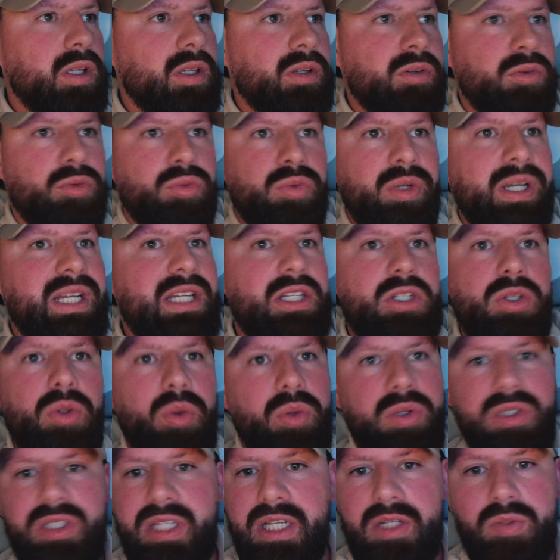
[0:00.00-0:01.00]

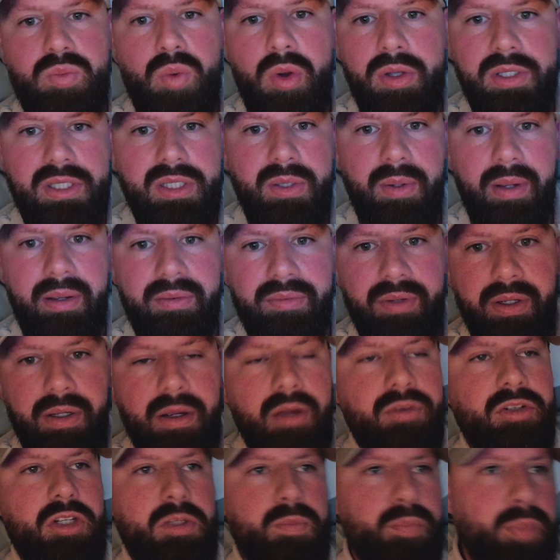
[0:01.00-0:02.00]
resources whatsoever,
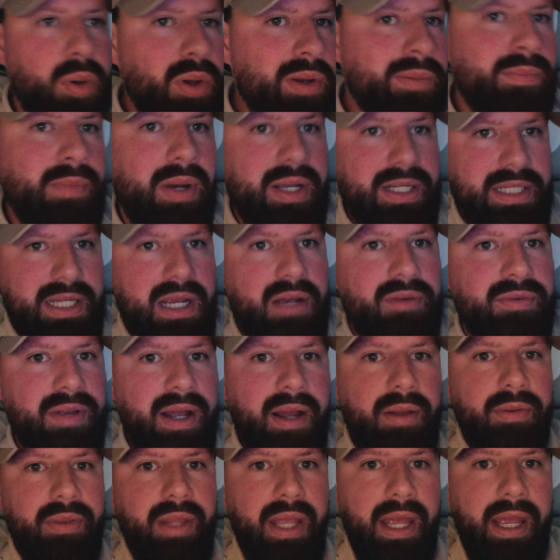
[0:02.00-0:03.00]
of just putting myself
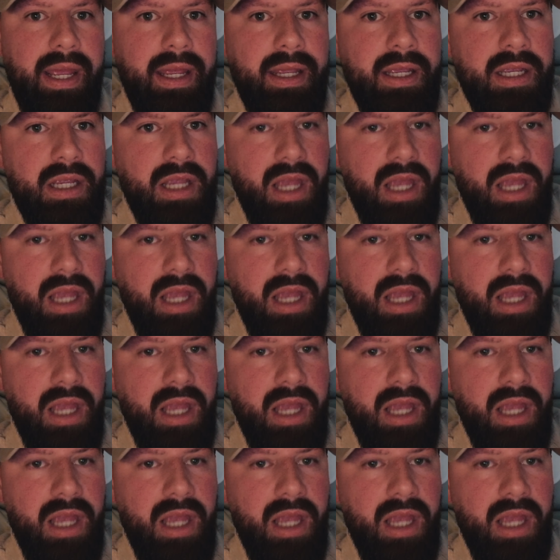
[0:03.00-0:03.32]
out there